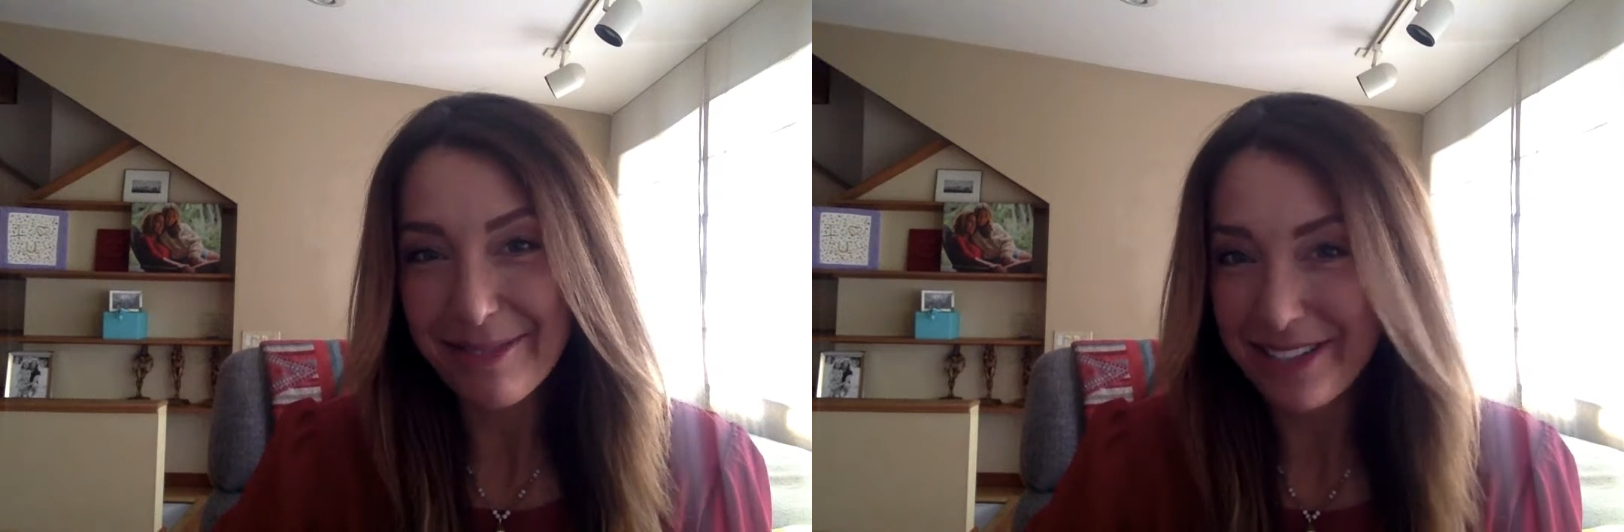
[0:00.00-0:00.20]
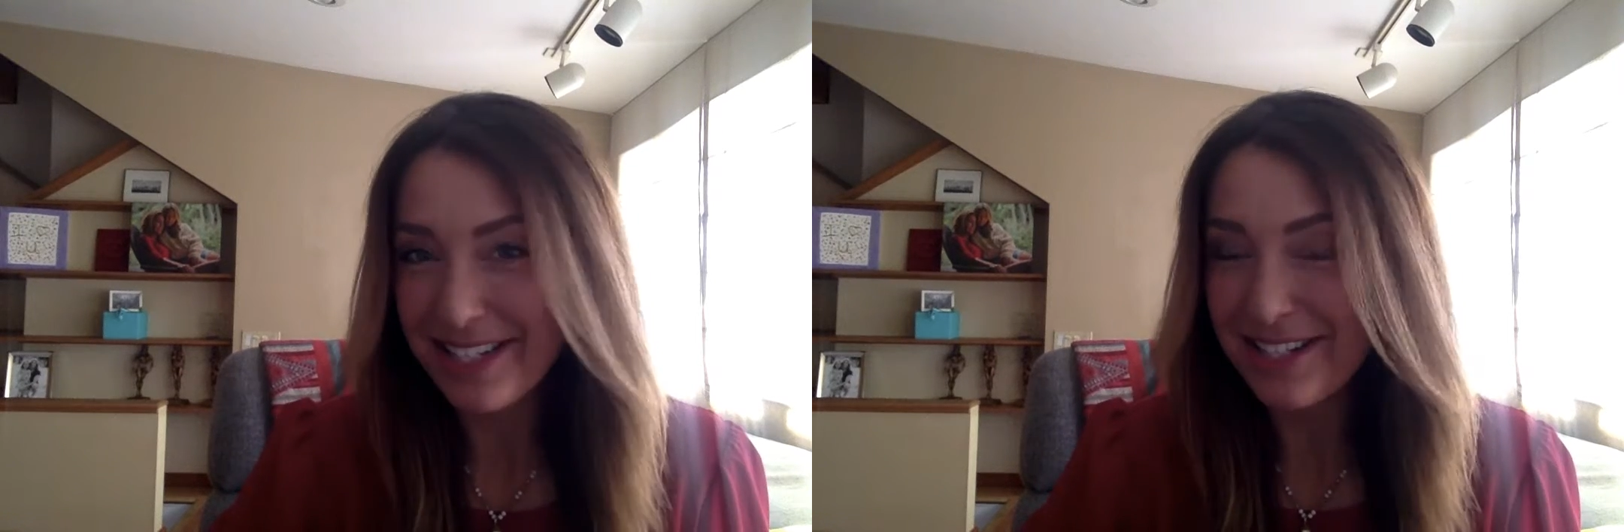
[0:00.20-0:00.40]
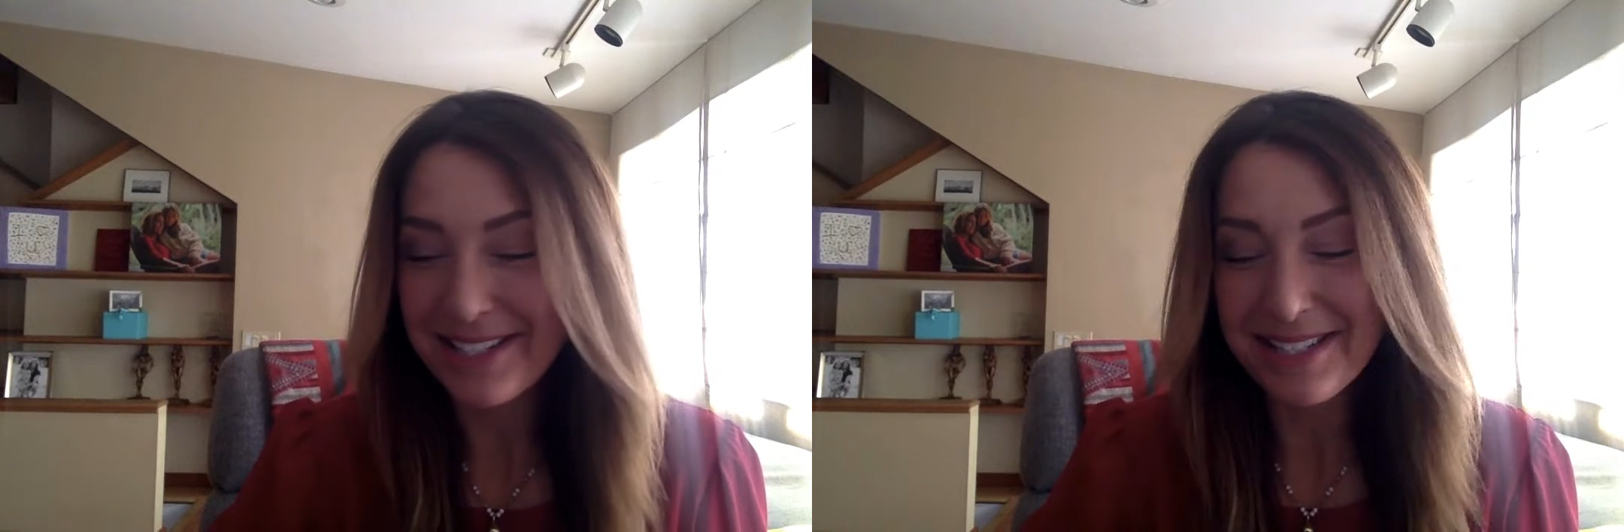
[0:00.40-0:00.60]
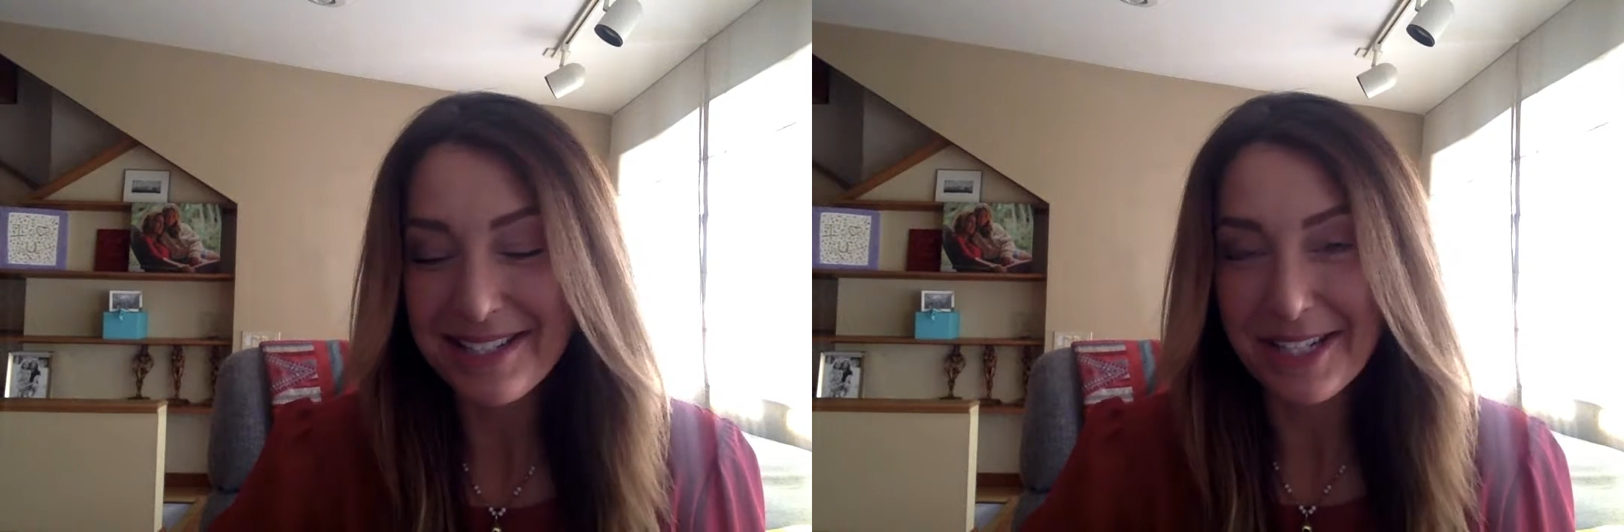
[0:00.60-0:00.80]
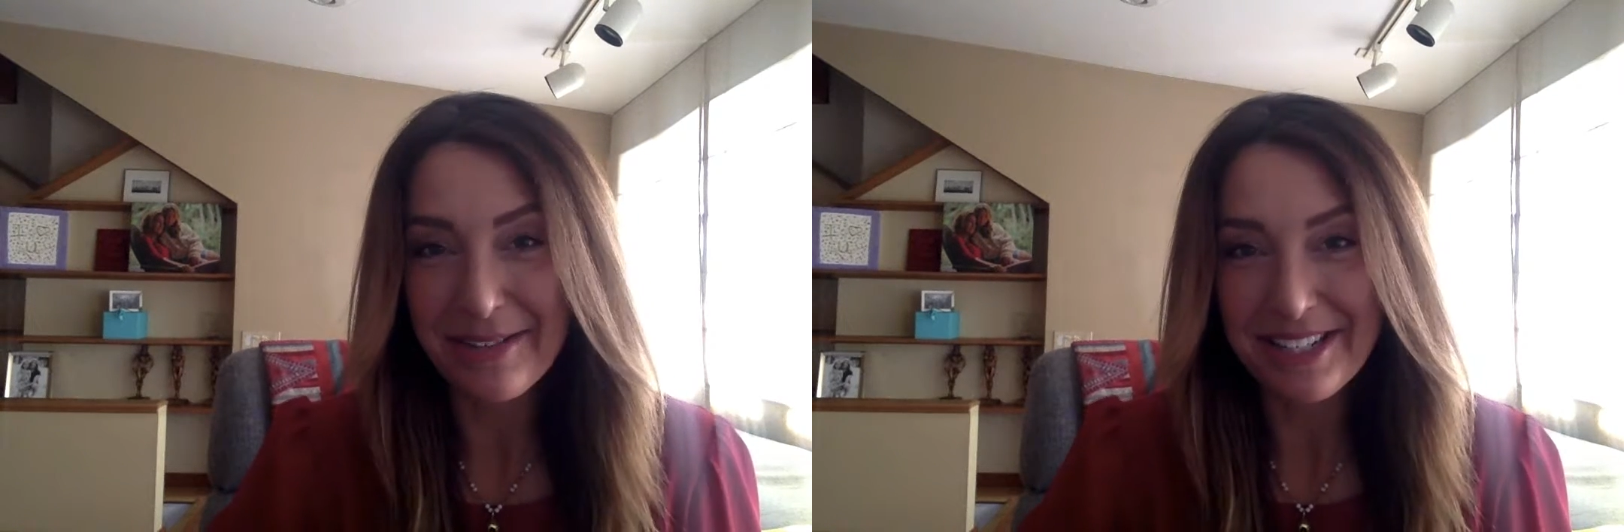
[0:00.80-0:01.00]
really just
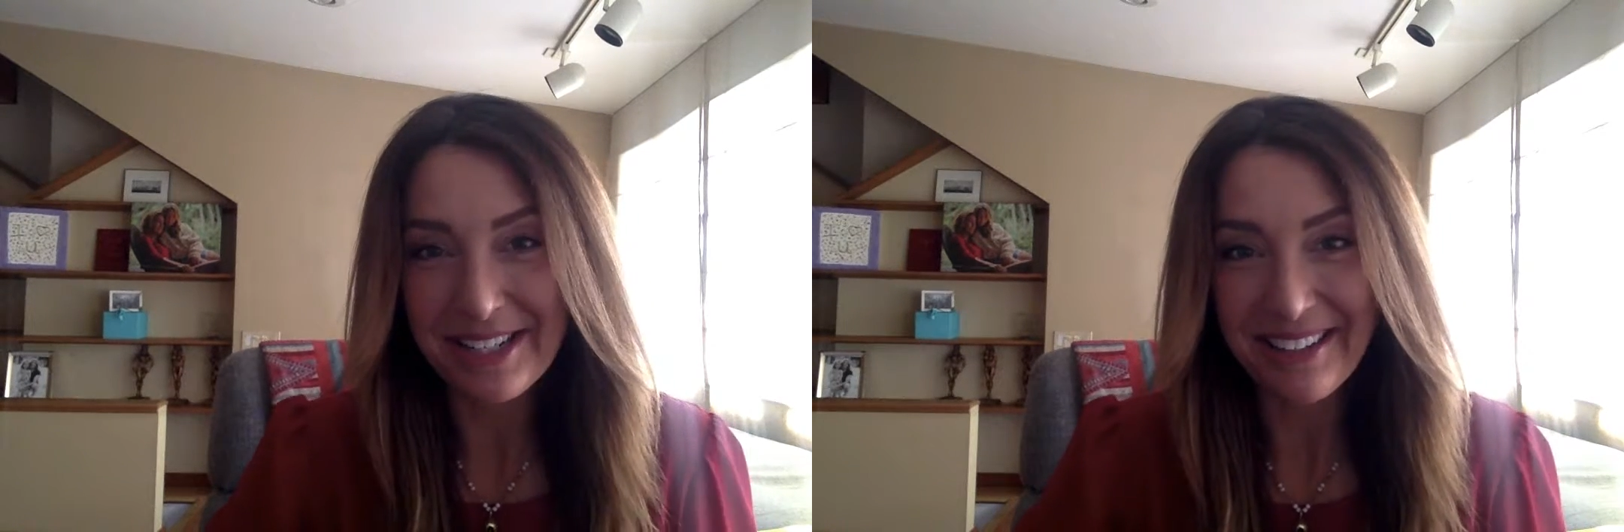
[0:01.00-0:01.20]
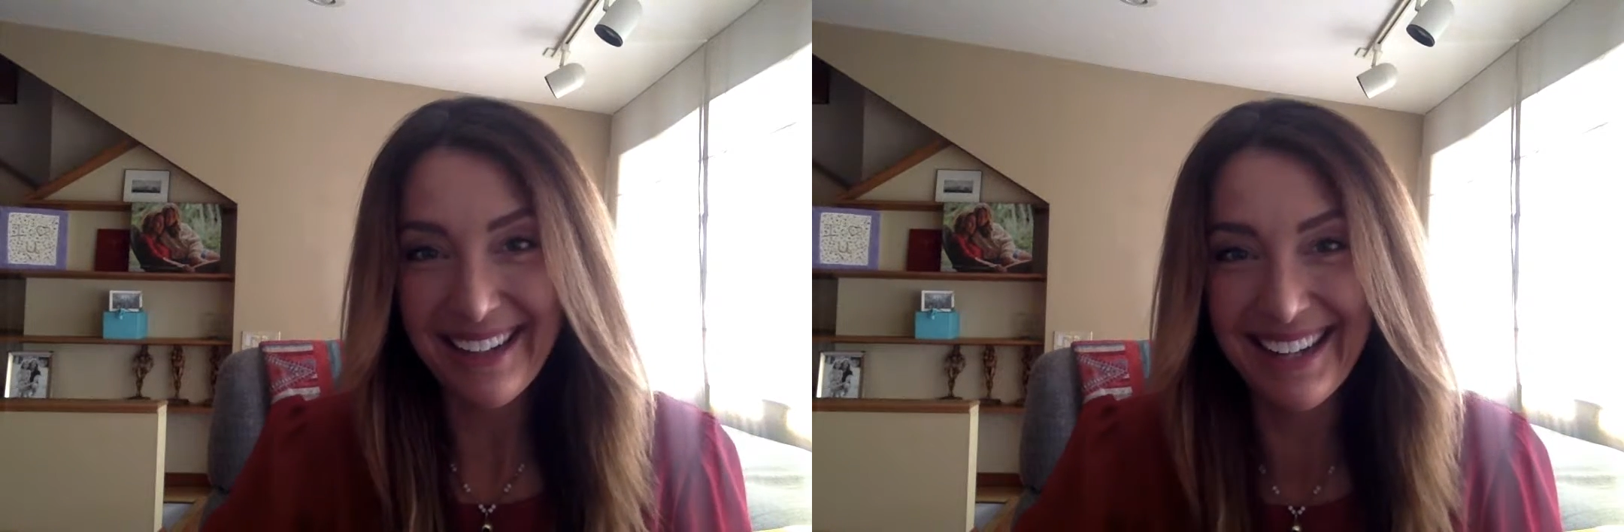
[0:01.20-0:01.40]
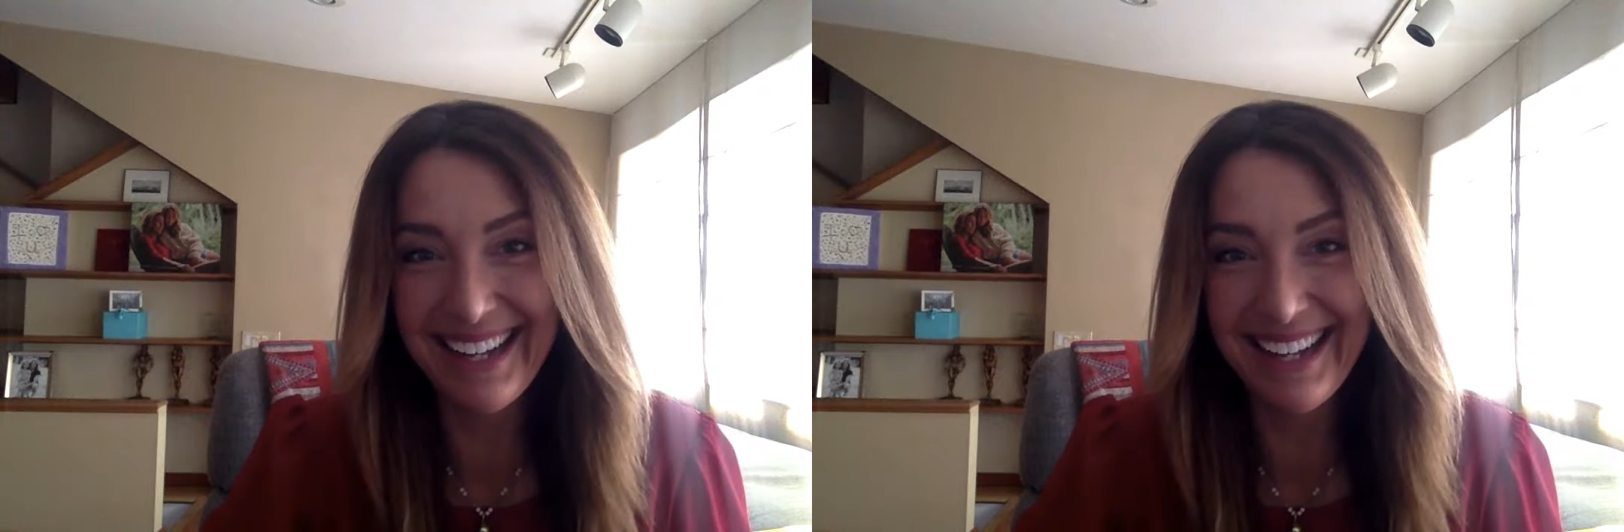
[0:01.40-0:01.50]
seal the deal.